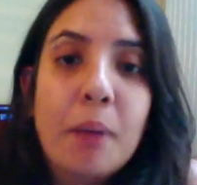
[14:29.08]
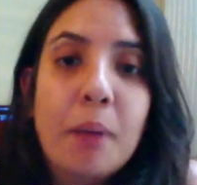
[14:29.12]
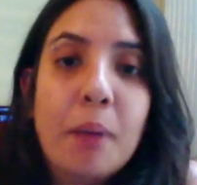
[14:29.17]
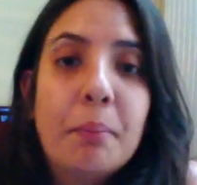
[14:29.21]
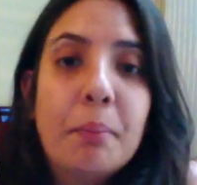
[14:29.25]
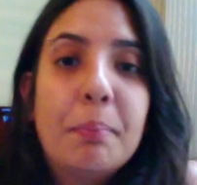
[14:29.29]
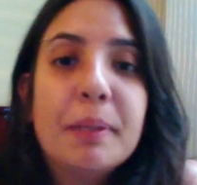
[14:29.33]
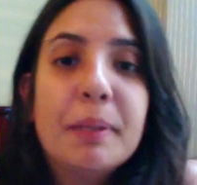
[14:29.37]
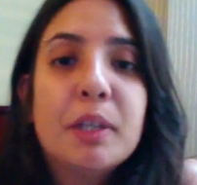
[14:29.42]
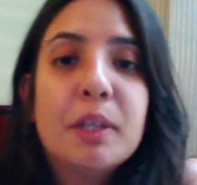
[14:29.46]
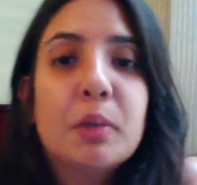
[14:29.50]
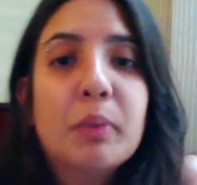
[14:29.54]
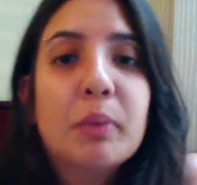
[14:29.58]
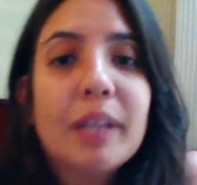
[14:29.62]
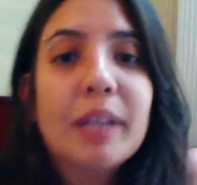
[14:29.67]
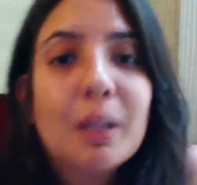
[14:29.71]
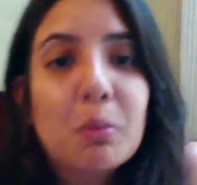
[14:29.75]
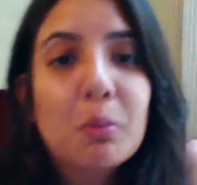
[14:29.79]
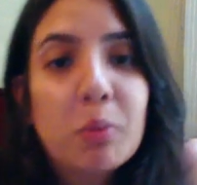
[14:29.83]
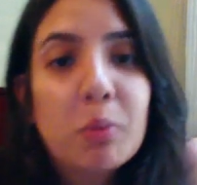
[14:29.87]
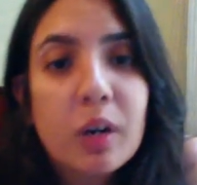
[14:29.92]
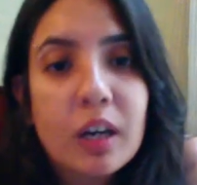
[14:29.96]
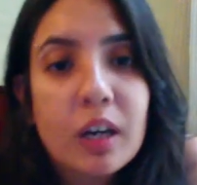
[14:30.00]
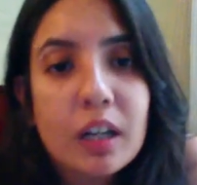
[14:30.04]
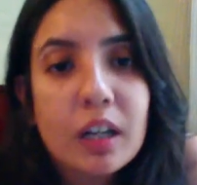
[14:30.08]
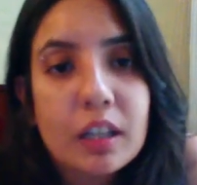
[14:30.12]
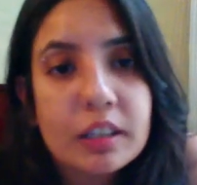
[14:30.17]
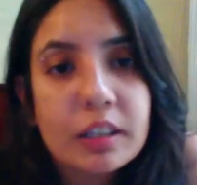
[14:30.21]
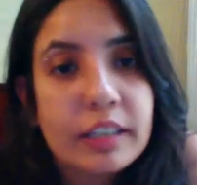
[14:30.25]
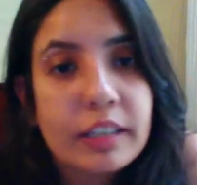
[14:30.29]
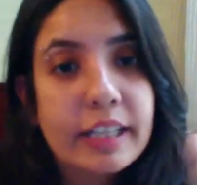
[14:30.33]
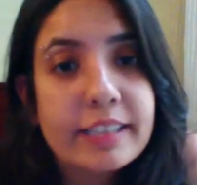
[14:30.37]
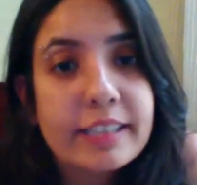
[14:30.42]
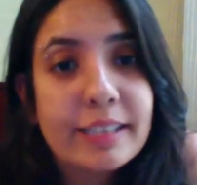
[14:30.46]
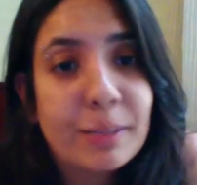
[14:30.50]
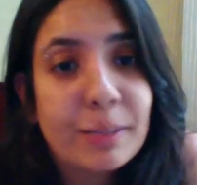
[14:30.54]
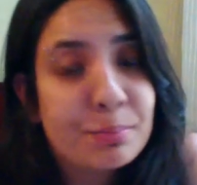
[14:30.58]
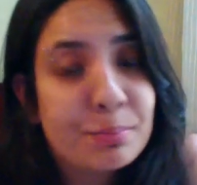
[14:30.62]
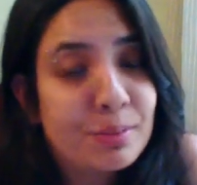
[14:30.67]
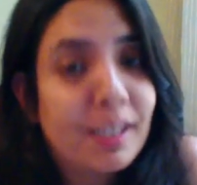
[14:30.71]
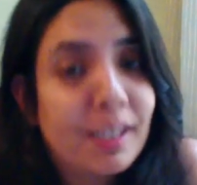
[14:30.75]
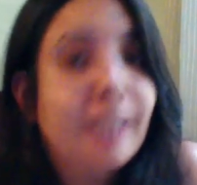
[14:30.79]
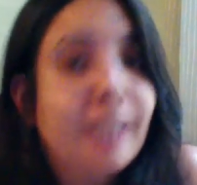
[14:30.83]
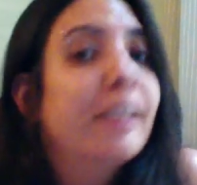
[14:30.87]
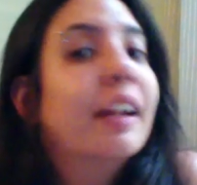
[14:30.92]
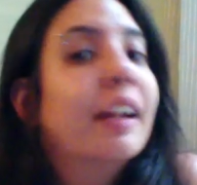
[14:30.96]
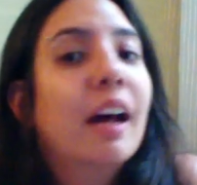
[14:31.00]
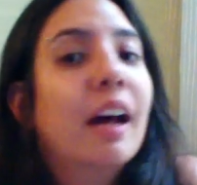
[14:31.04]
Between world is
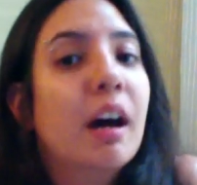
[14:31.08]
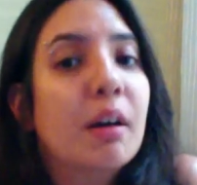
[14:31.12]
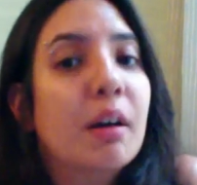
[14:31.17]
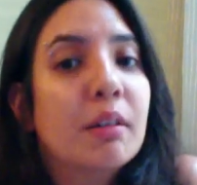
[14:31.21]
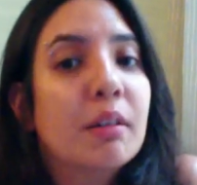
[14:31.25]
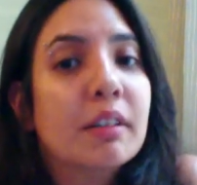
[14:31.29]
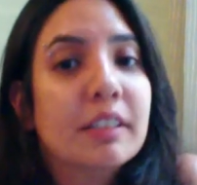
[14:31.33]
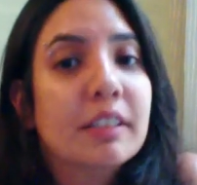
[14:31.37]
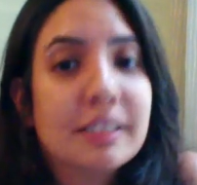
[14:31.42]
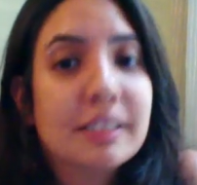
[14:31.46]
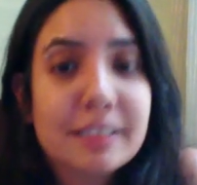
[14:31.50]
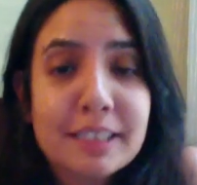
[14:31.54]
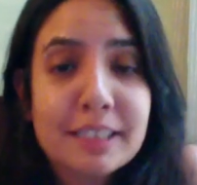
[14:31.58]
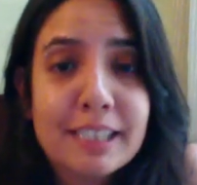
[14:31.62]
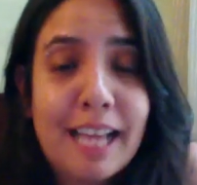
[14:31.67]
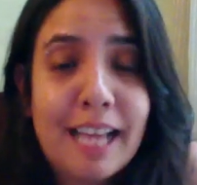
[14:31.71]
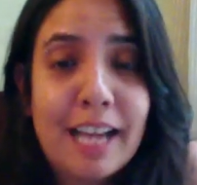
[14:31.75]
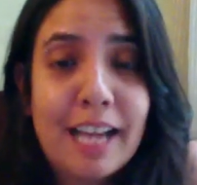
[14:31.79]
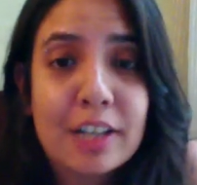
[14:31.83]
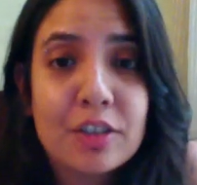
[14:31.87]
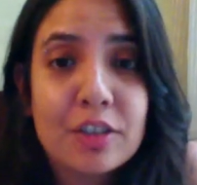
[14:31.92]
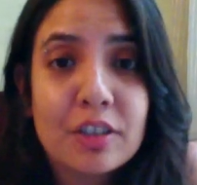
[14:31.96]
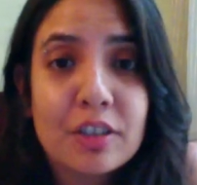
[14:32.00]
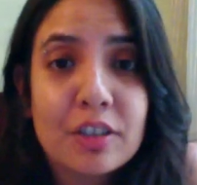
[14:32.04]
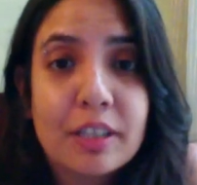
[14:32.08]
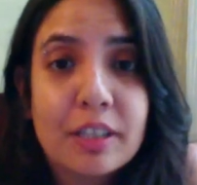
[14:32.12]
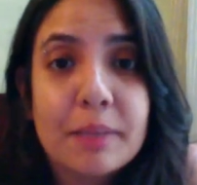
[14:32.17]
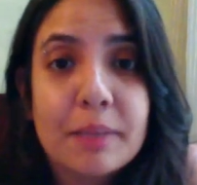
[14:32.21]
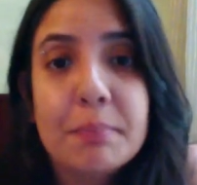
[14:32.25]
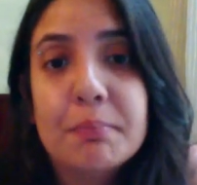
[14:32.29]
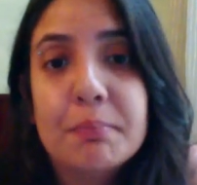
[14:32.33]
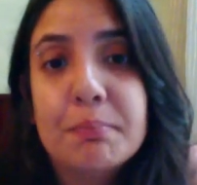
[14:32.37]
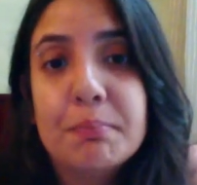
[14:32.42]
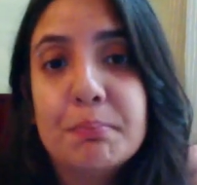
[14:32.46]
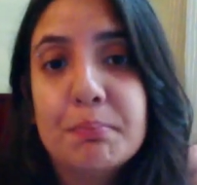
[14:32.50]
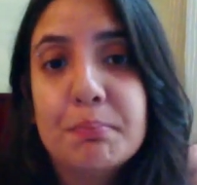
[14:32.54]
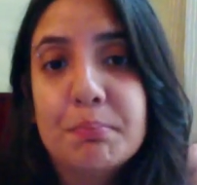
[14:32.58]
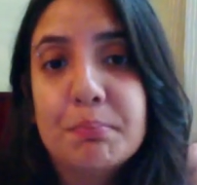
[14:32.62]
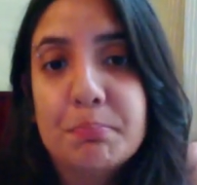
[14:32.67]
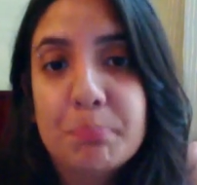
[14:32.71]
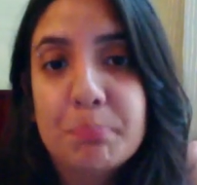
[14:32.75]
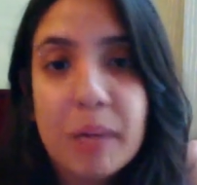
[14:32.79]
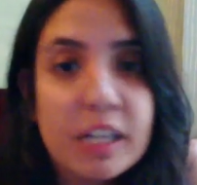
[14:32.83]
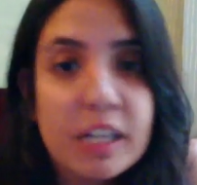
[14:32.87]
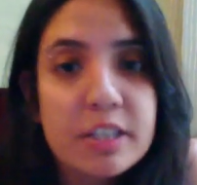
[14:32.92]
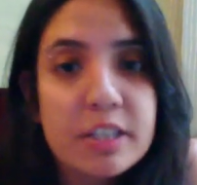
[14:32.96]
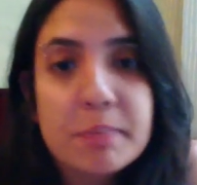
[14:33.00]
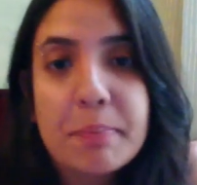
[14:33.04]
upside down. This is actually
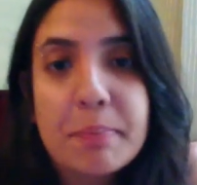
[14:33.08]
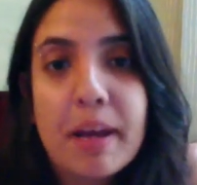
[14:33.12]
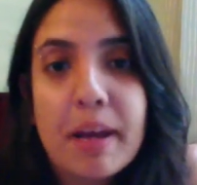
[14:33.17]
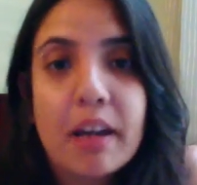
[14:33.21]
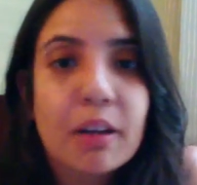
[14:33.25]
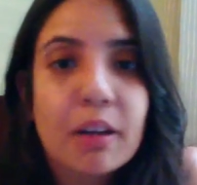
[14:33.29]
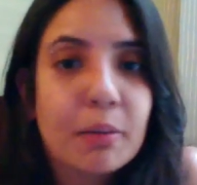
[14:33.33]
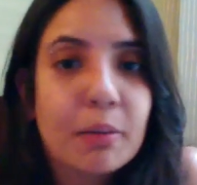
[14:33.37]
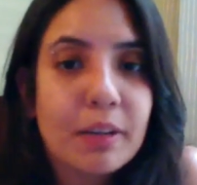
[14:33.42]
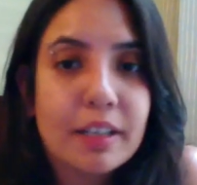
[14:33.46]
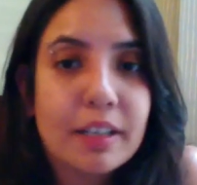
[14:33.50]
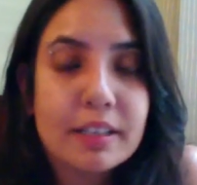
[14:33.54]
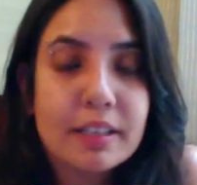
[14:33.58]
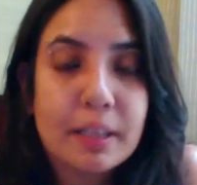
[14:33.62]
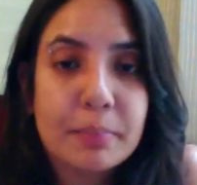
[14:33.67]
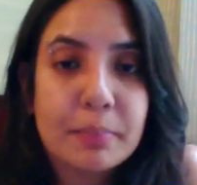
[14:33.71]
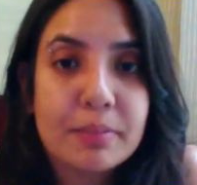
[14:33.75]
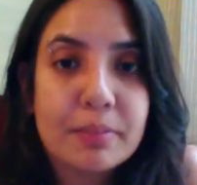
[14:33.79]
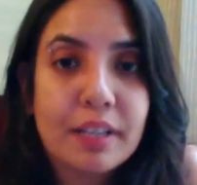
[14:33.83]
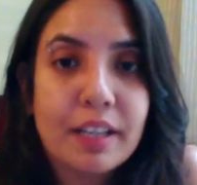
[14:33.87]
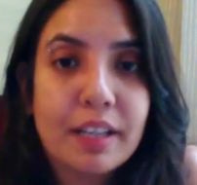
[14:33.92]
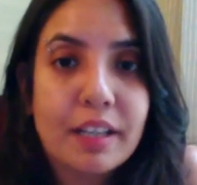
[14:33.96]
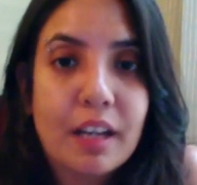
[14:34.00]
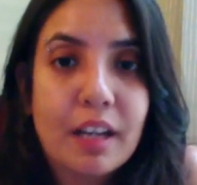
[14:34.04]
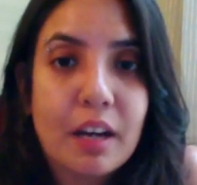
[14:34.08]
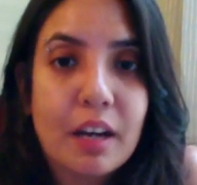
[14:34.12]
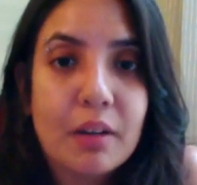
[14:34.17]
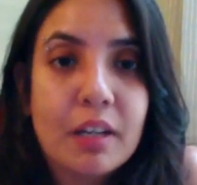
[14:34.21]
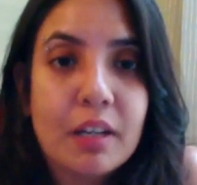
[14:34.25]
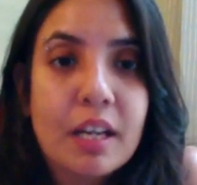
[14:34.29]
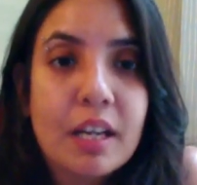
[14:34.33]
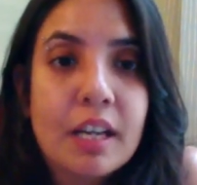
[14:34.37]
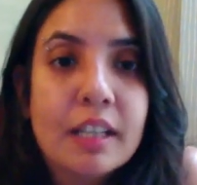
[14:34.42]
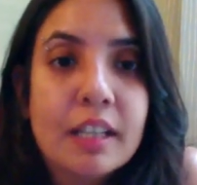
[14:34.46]
much better when it's upside down.